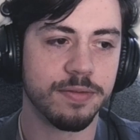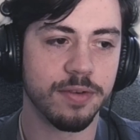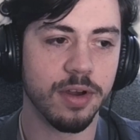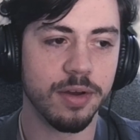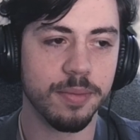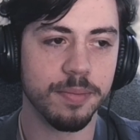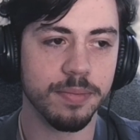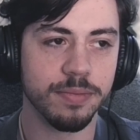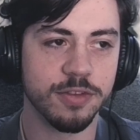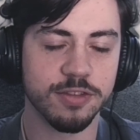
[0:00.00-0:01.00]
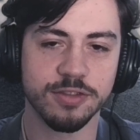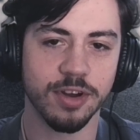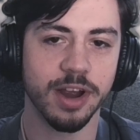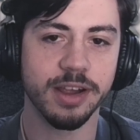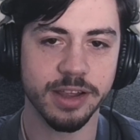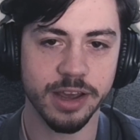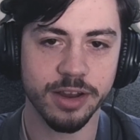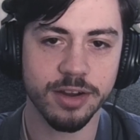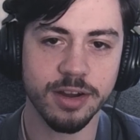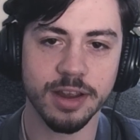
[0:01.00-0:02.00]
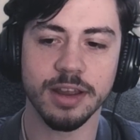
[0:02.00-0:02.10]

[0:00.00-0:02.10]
from just trial and error